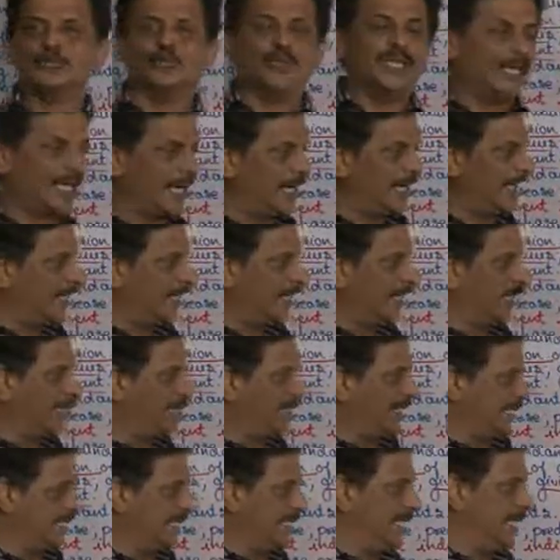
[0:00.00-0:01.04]
with
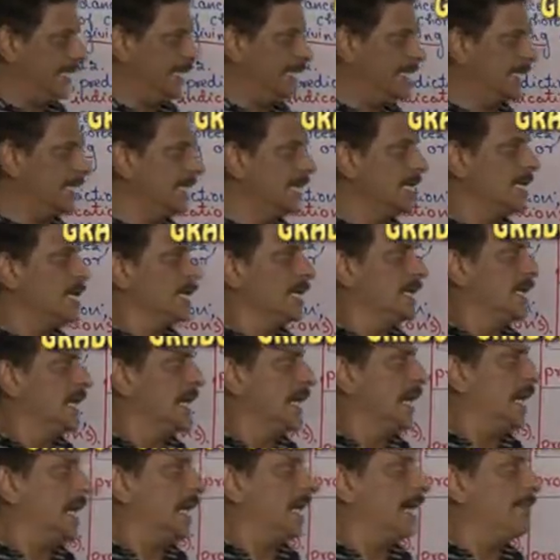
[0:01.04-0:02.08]
anybody.
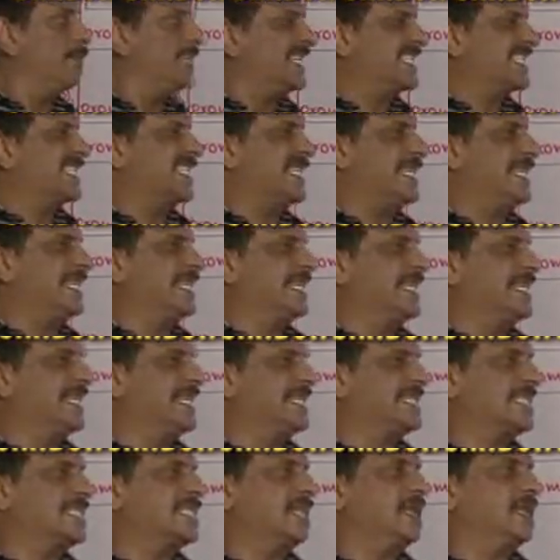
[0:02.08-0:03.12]
Mixed
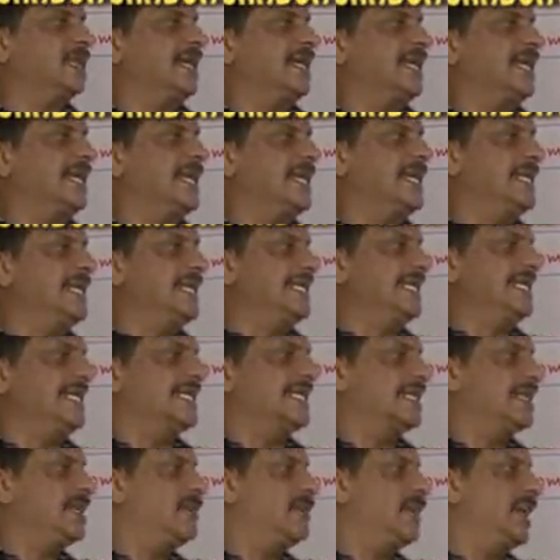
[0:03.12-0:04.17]
indiscriminately,
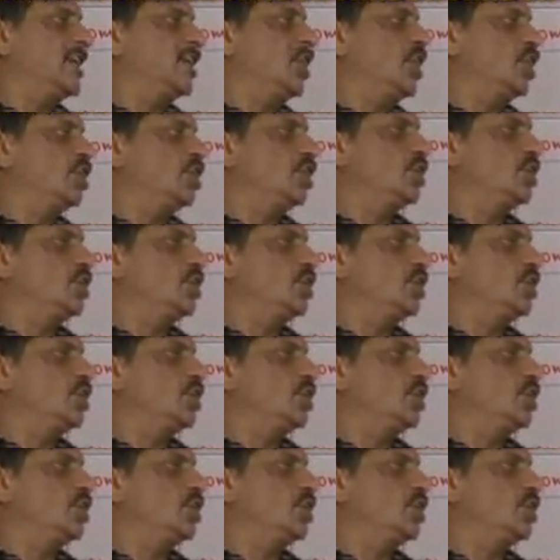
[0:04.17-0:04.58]
indiscriminate, not